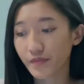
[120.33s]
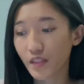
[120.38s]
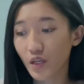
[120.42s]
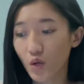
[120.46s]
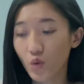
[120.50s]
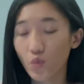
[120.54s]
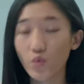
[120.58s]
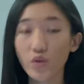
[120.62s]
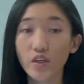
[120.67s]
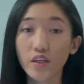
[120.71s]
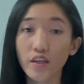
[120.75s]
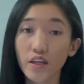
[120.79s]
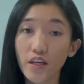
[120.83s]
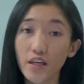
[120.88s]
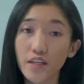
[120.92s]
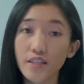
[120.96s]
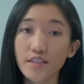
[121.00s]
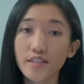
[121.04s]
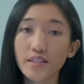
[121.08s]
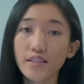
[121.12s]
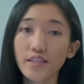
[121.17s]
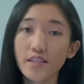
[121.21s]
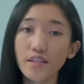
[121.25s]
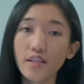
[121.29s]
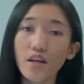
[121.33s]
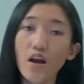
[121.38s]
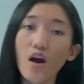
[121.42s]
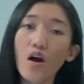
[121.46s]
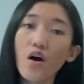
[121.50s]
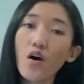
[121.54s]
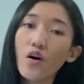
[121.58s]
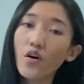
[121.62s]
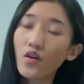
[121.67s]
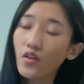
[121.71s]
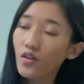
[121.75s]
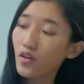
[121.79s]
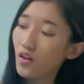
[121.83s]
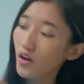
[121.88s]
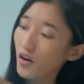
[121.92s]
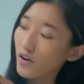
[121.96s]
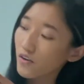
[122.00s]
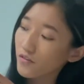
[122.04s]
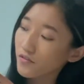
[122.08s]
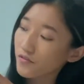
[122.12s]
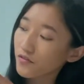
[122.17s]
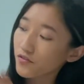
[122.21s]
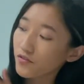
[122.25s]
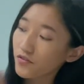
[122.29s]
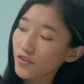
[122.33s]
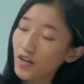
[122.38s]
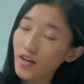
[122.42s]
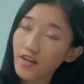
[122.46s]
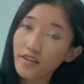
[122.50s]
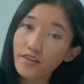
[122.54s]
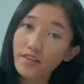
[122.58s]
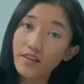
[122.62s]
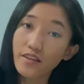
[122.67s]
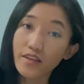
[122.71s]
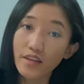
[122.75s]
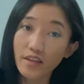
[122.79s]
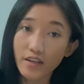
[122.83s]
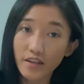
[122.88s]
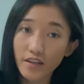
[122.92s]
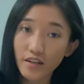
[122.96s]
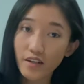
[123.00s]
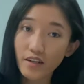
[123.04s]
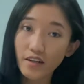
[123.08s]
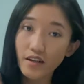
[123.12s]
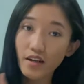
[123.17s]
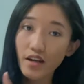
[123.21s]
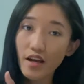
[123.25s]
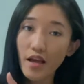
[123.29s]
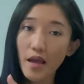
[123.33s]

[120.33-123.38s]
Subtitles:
We can see all of that here.